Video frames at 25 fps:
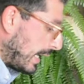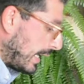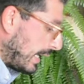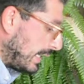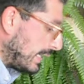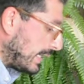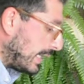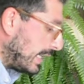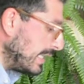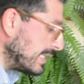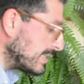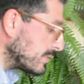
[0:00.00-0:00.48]

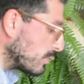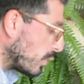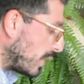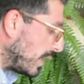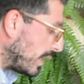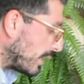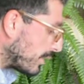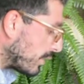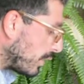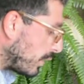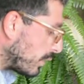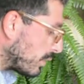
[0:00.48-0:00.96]
In his
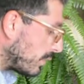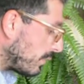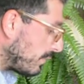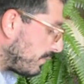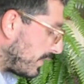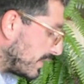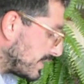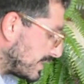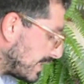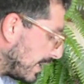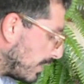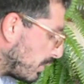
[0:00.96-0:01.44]
well-known
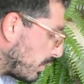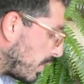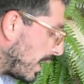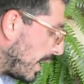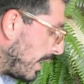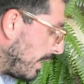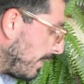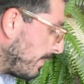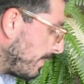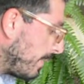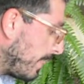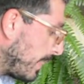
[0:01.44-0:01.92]

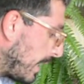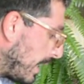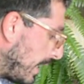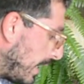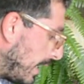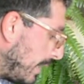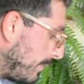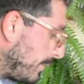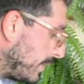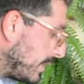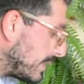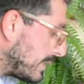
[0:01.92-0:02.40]
Fatawa,
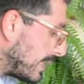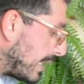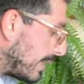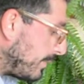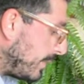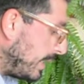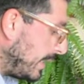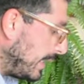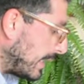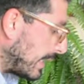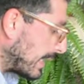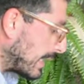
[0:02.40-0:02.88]
Ibn
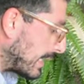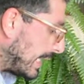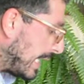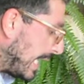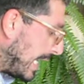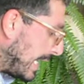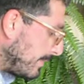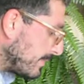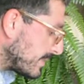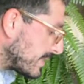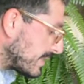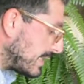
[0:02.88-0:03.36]
Taymiyyah
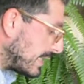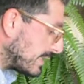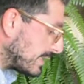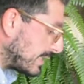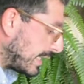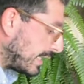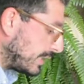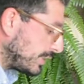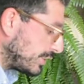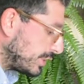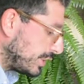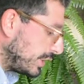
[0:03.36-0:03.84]
claims that
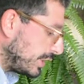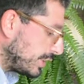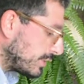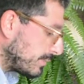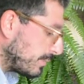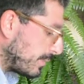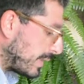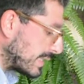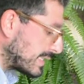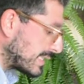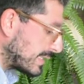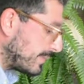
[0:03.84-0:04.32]
Hashish
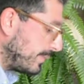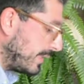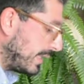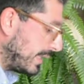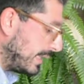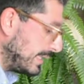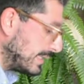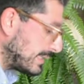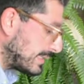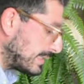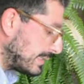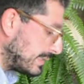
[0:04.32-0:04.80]
must be
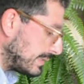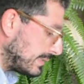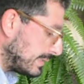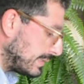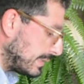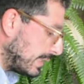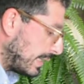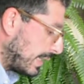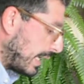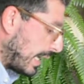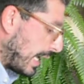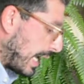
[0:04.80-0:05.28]
listed
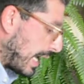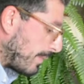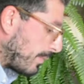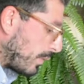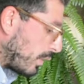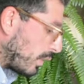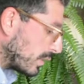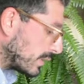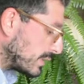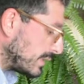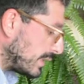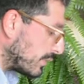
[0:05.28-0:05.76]

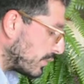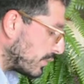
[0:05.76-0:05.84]
among the